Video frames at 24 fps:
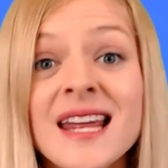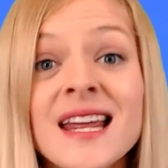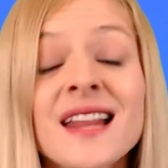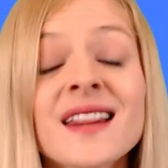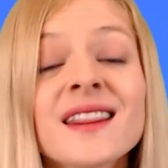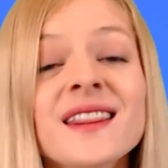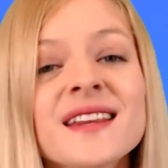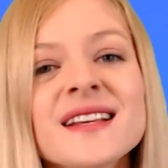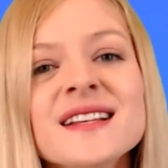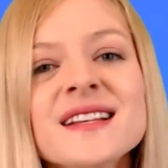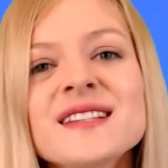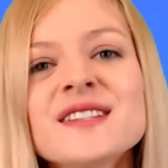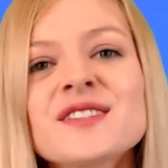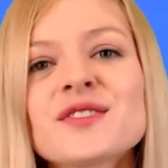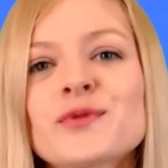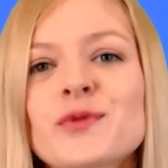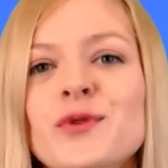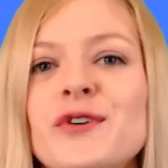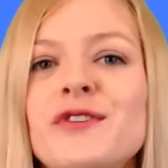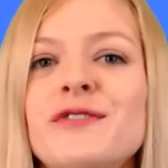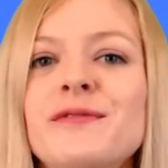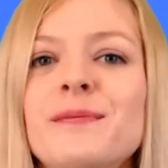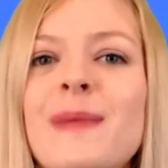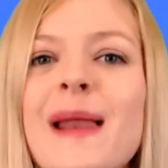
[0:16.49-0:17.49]
This
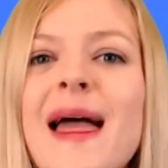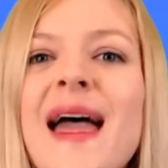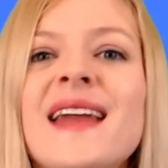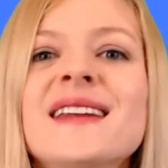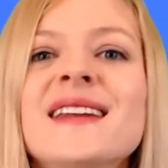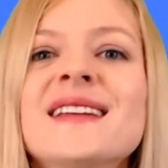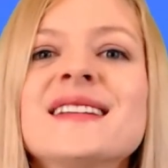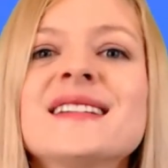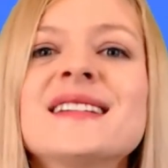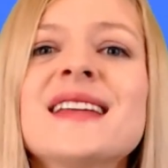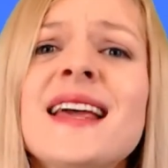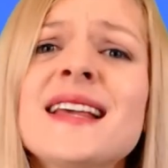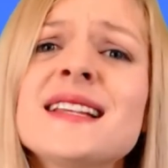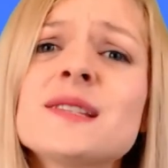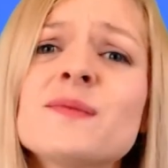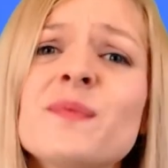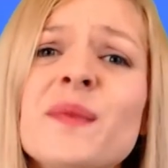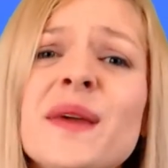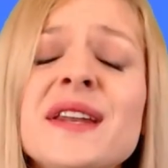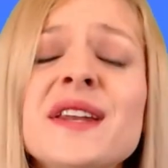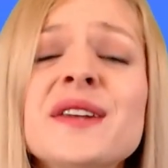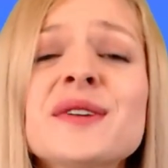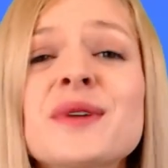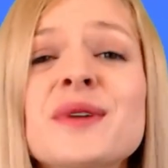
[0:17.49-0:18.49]
dwarf planet has
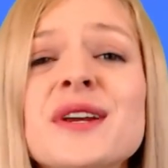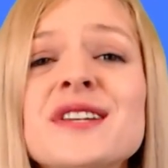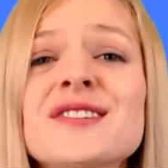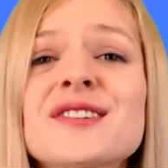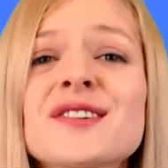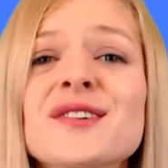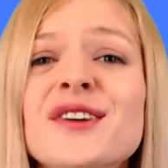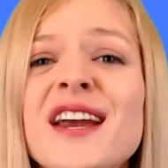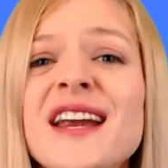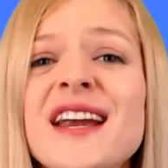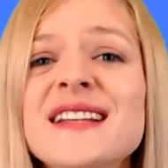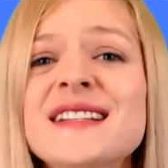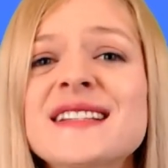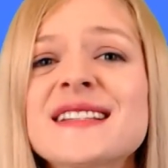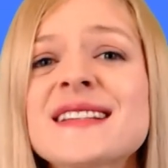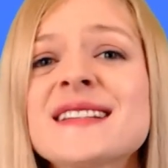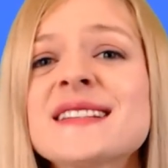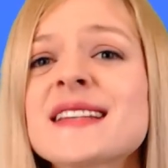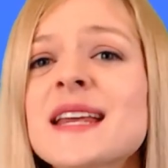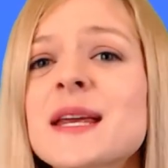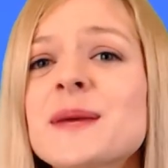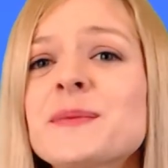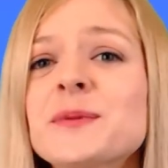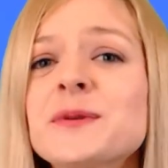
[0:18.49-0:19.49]
been in retrograde
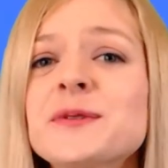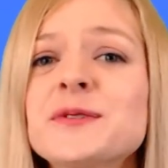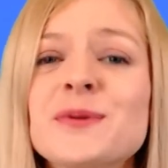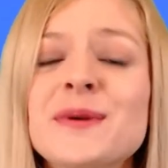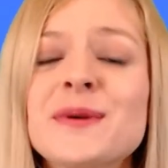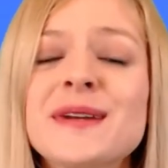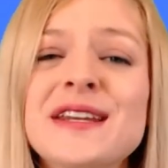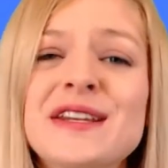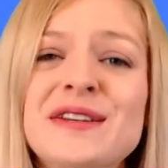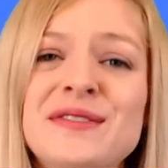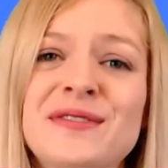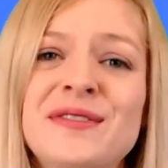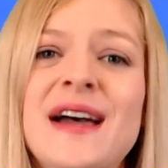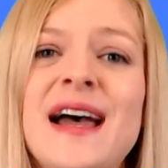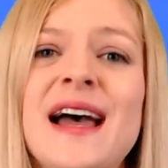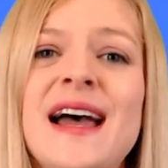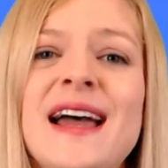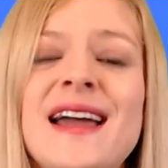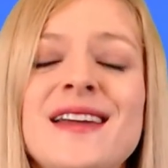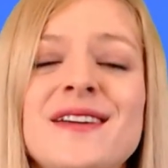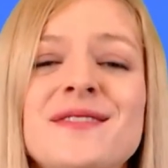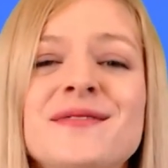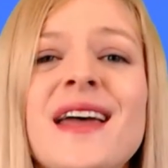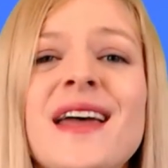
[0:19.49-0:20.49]
since April
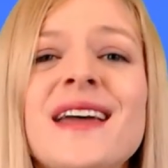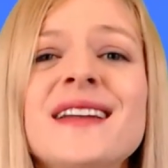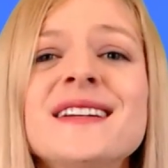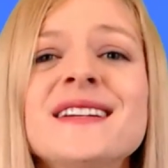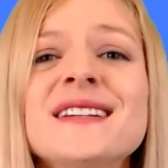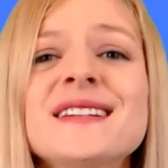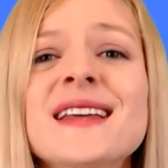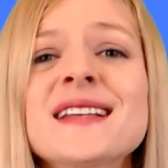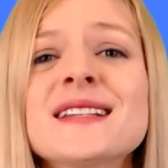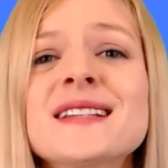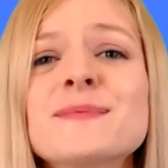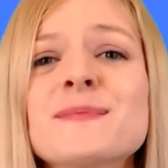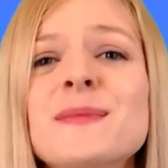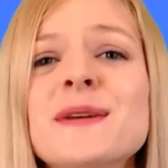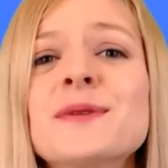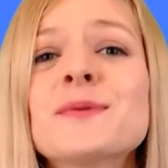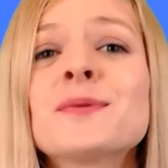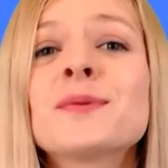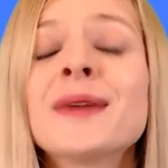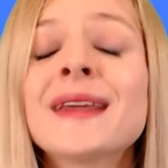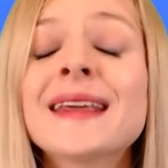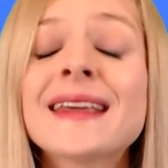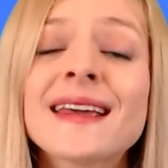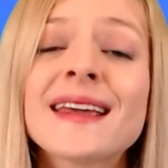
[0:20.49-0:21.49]
25 and it has been
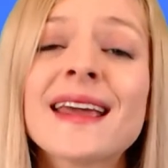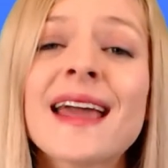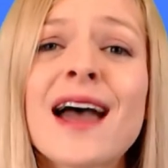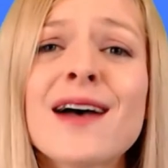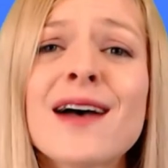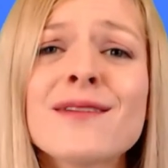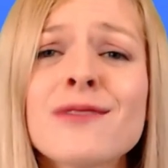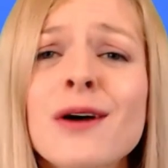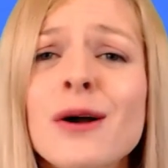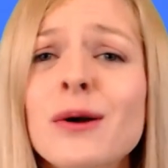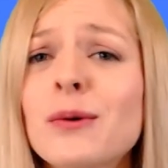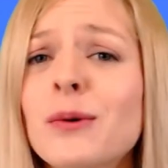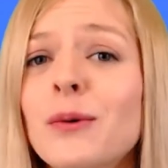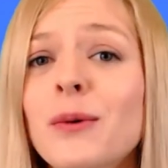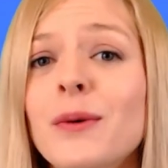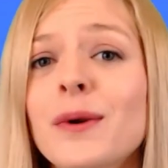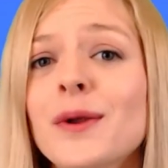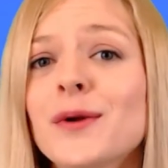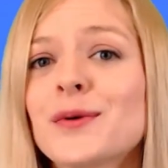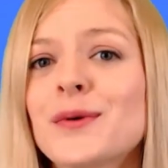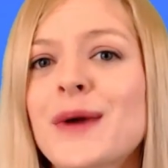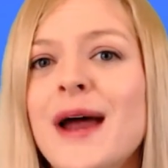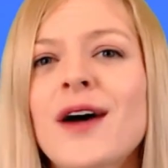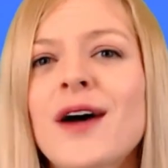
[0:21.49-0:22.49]
wreaking havoc all
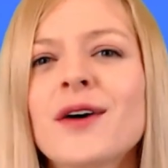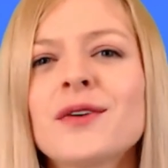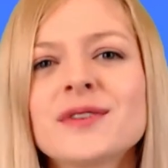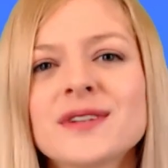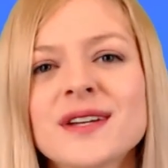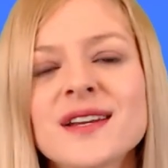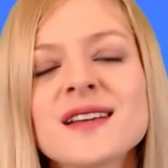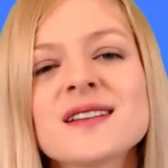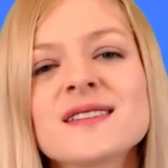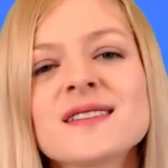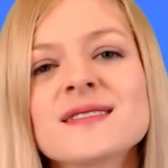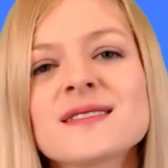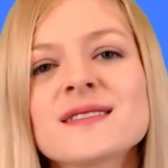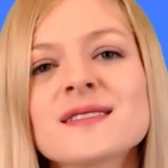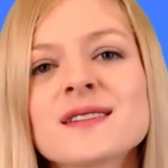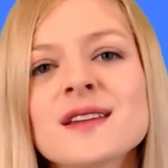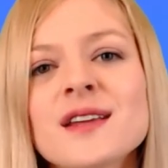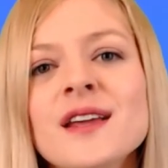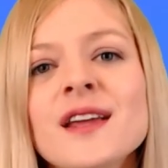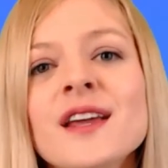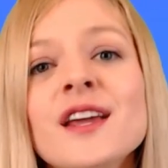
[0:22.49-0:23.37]
around us.